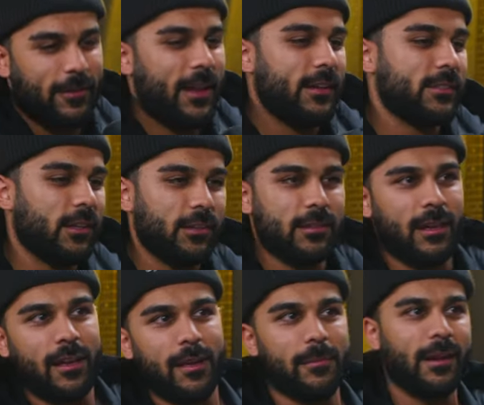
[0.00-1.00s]
fans all the
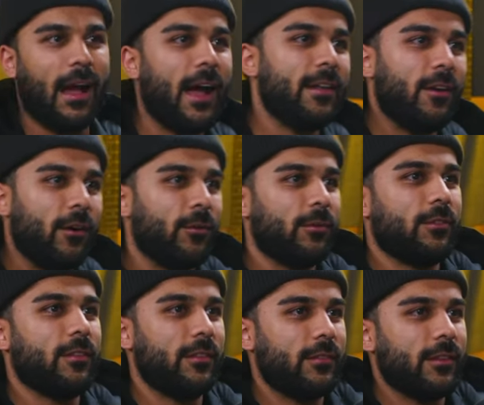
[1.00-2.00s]
time, and I know
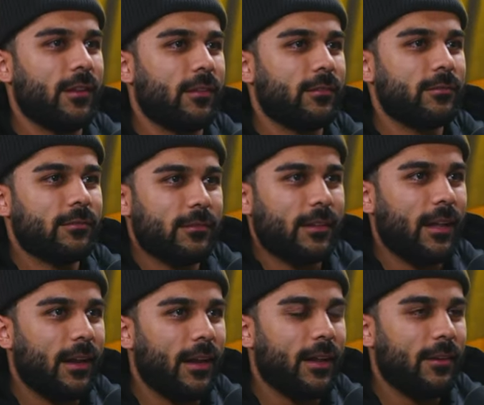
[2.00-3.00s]
you know
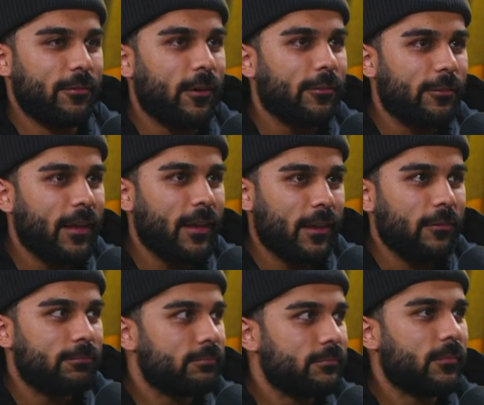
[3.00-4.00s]
that I have a fan. A,
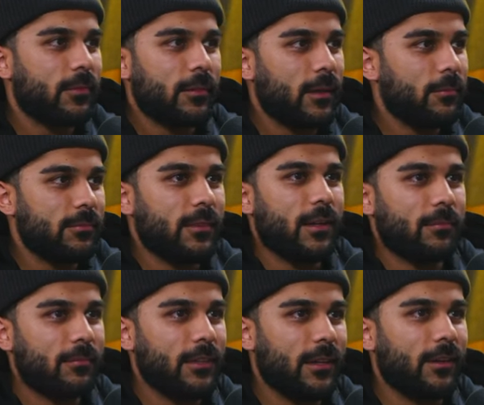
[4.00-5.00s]
that's
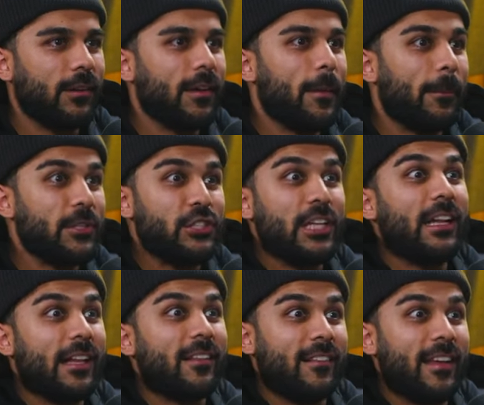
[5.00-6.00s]
so you know? beautiful. But she didn't man.